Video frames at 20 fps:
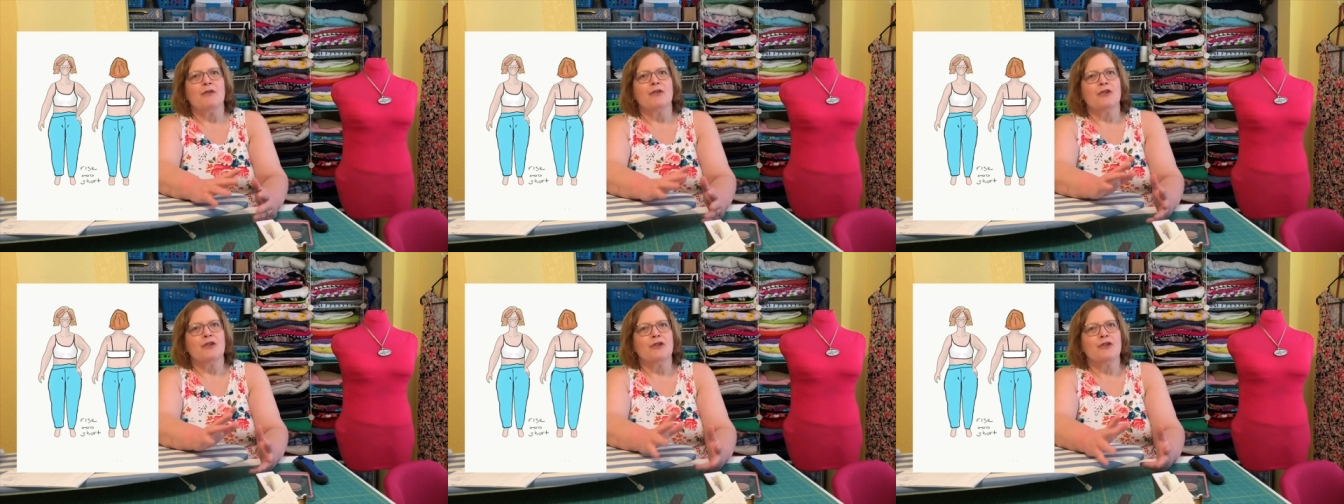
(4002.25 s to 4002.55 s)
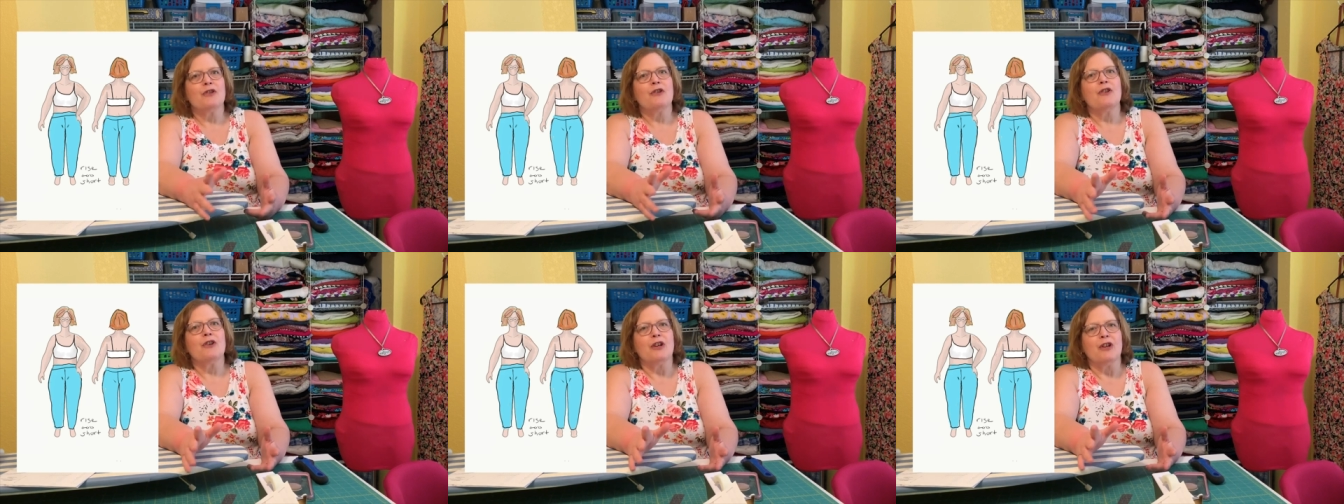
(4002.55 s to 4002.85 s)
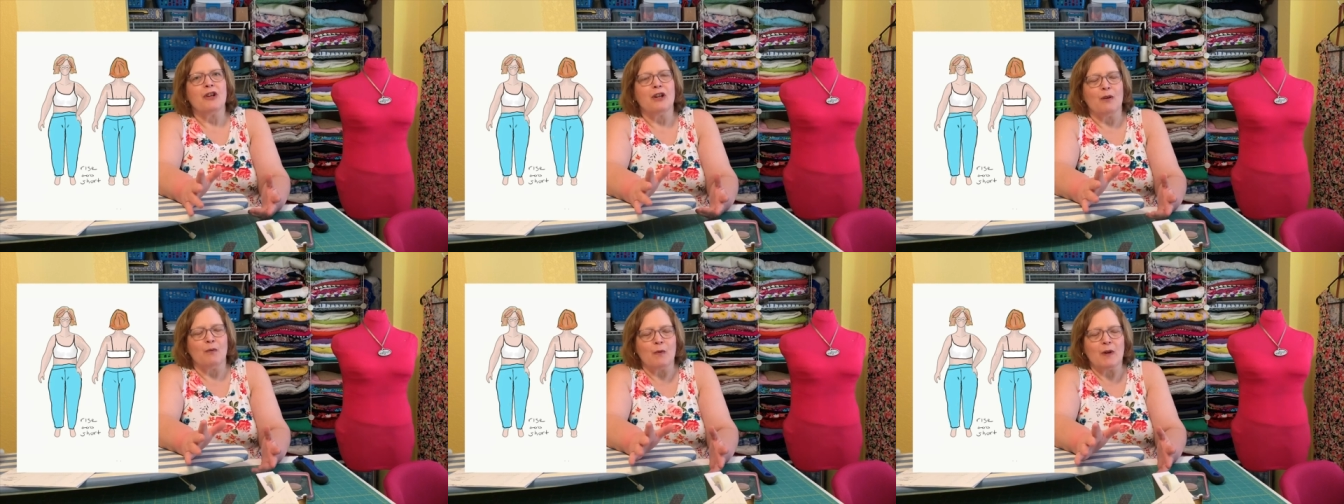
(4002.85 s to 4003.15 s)
for sure
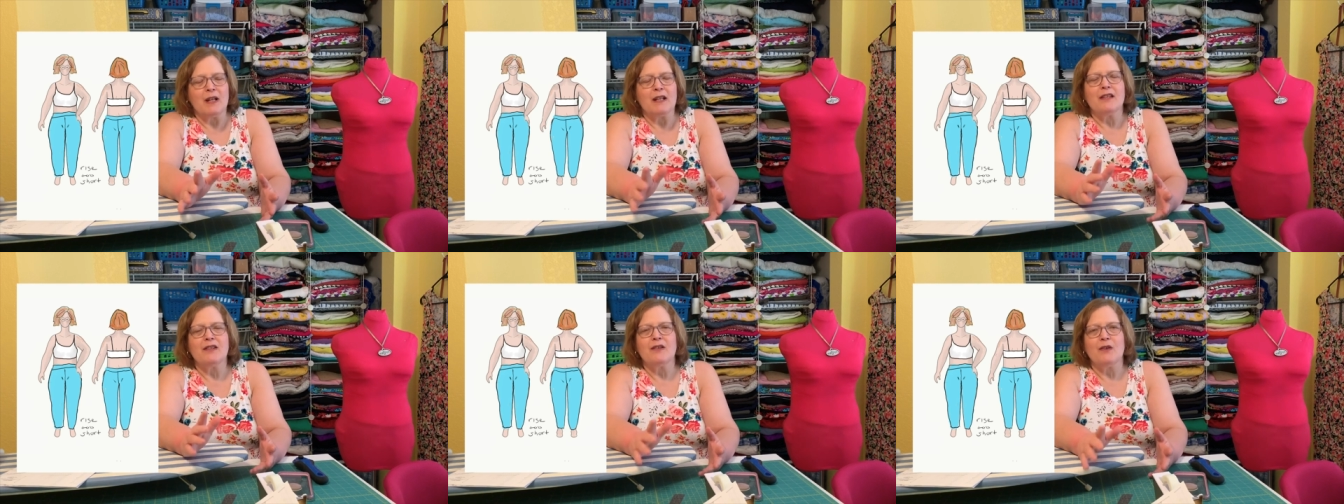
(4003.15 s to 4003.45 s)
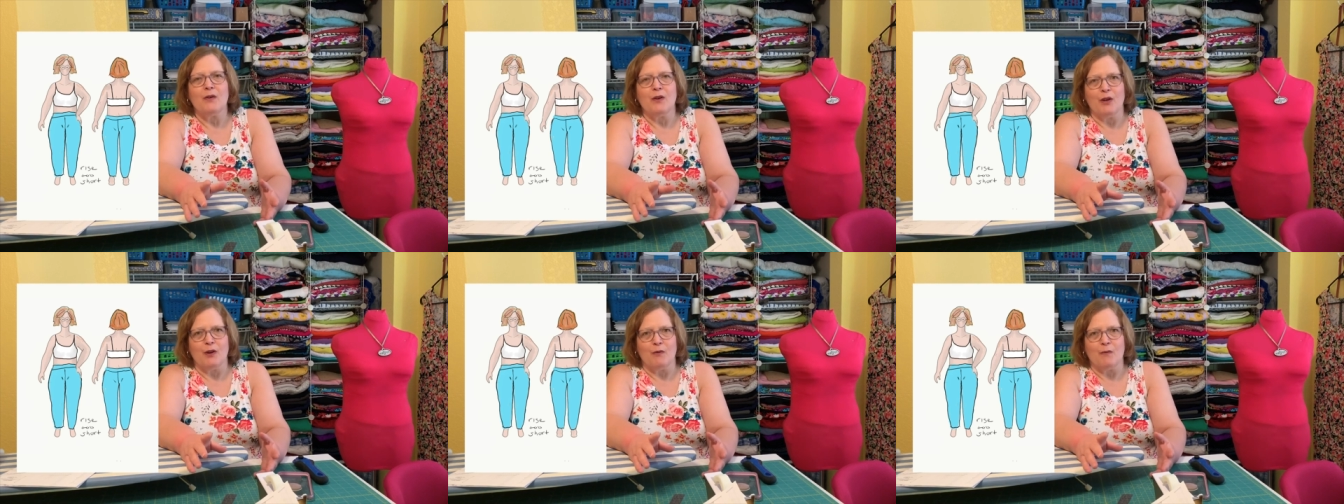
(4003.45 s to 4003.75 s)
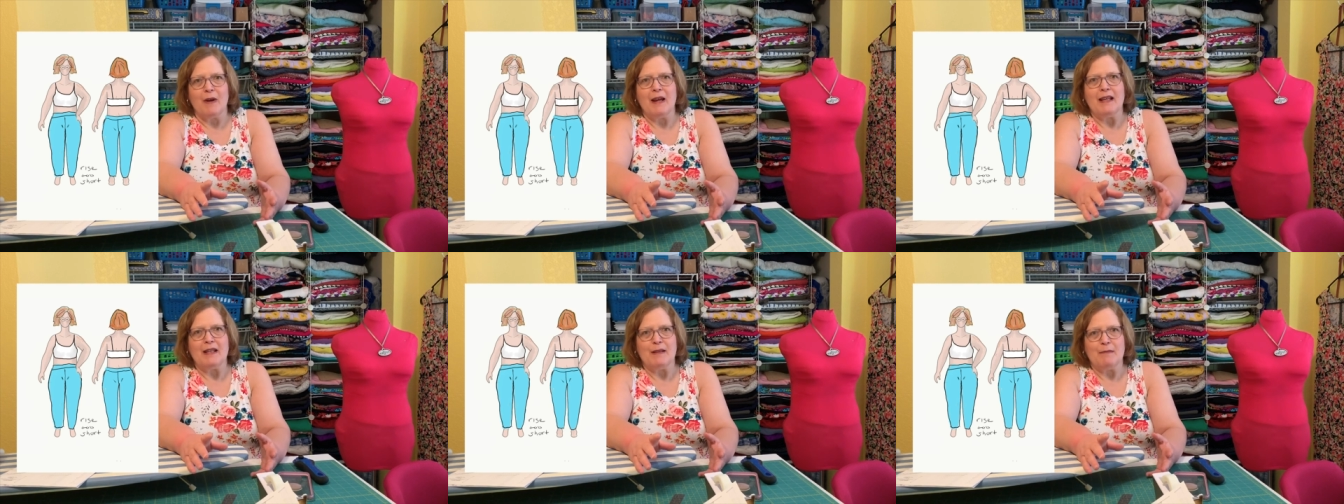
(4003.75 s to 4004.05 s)
you're going to want to sew
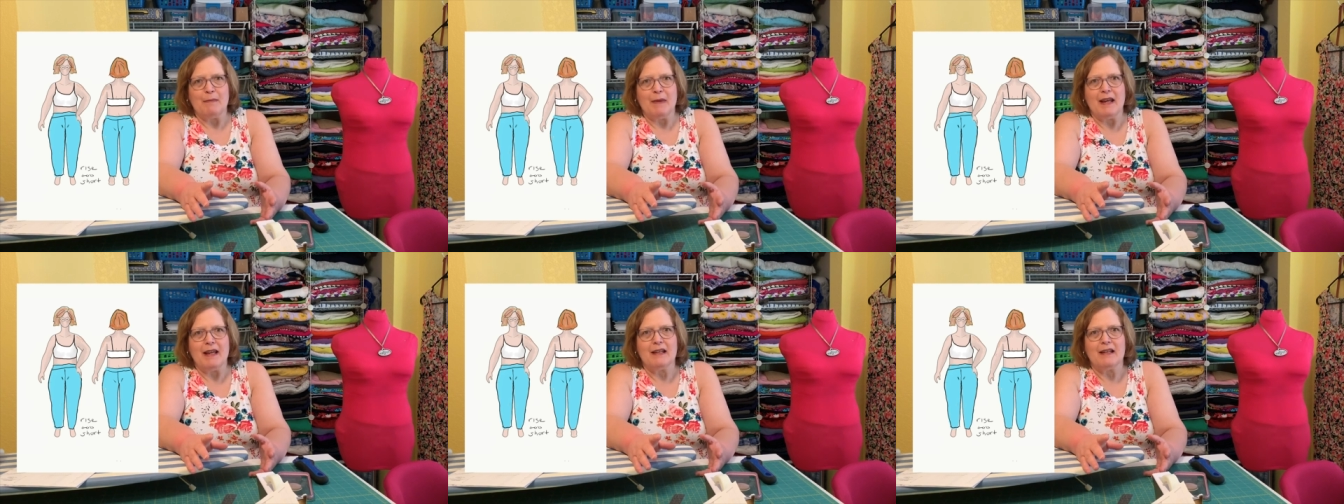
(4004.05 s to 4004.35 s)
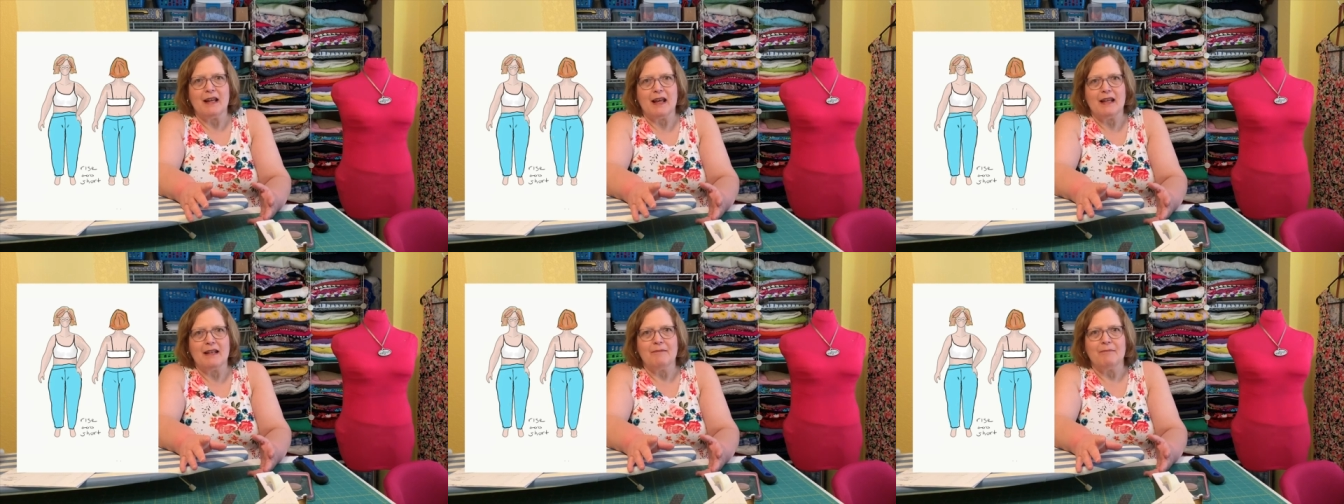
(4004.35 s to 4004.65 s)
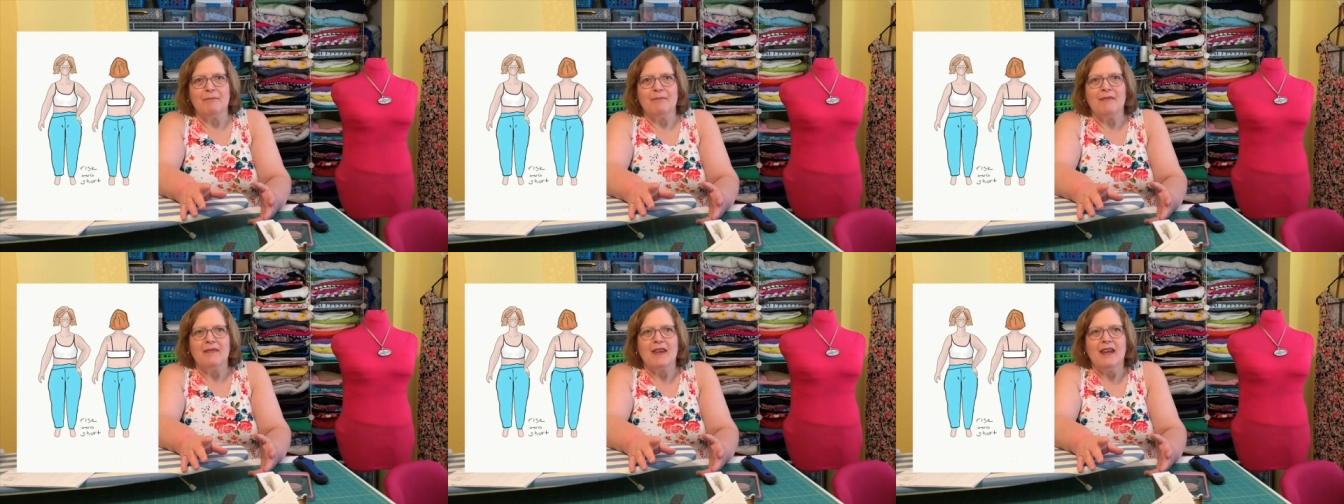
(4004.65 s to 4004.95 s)
your waistband on.